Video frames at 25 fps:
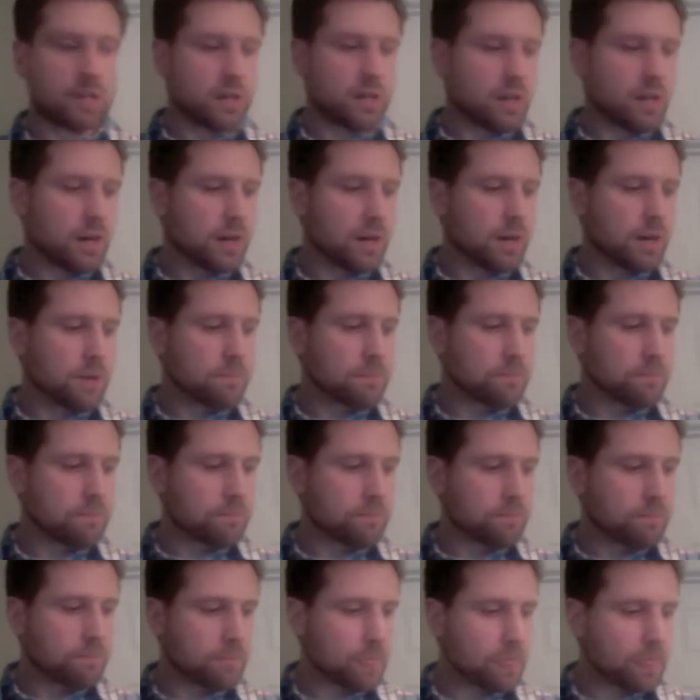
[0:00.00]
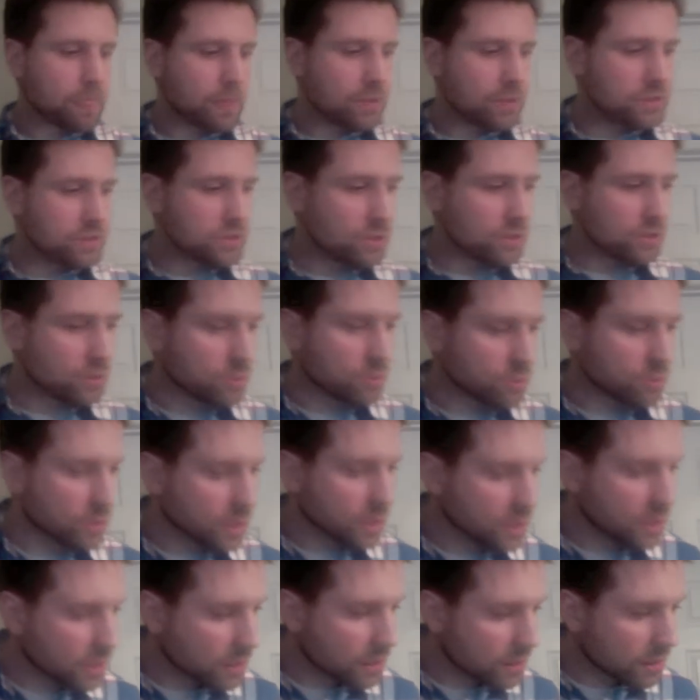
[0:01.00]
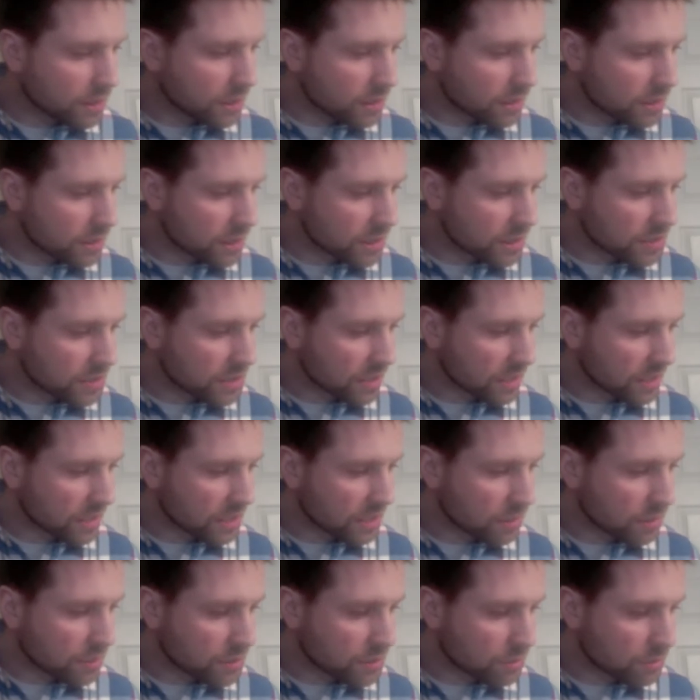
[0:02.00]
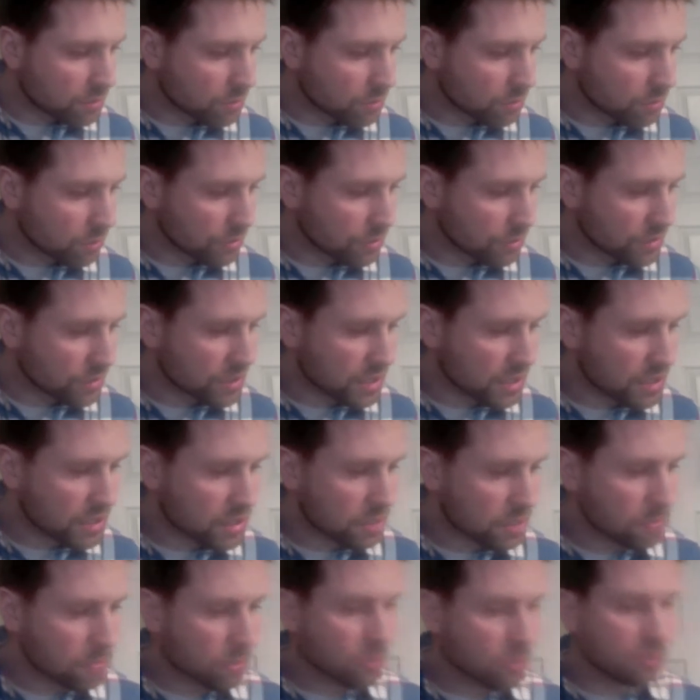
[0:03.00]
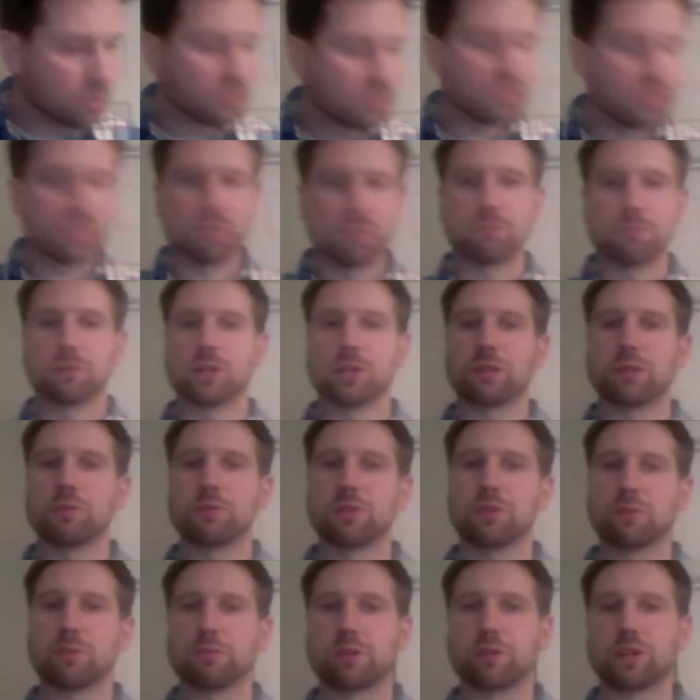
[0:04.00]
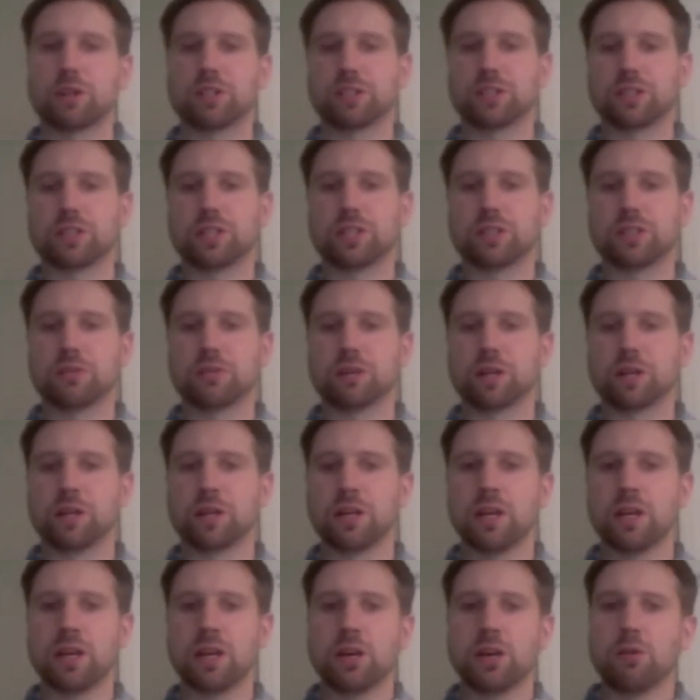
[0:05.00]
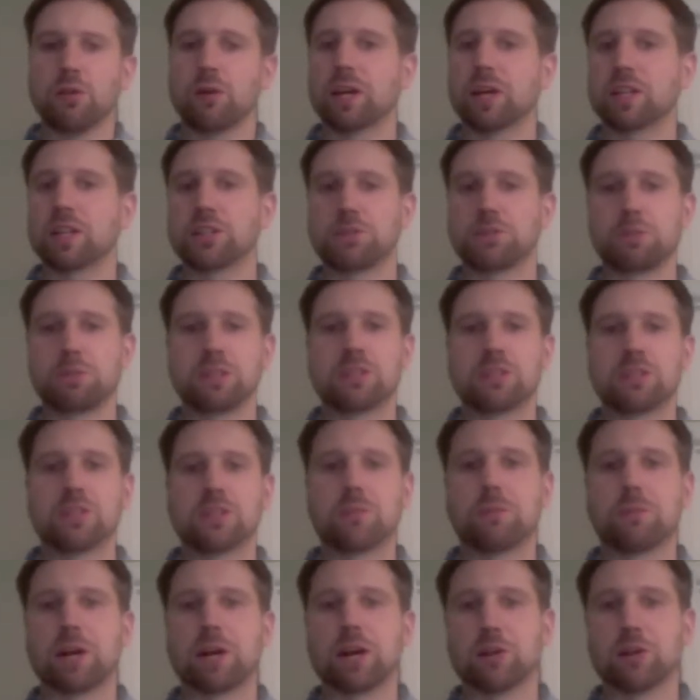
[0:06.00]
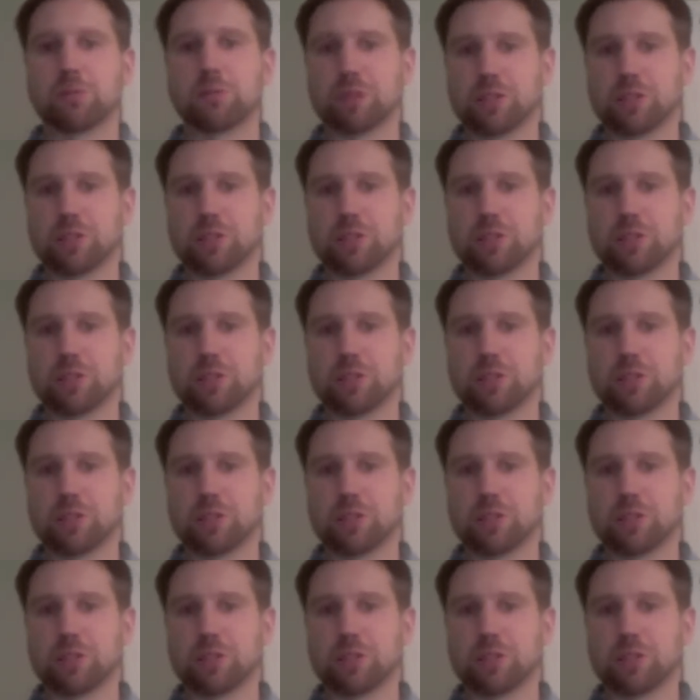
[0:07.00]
Um, so then the second question, what role does each component of STEM play within Project Lead the Way? Well, I can speak to the biomed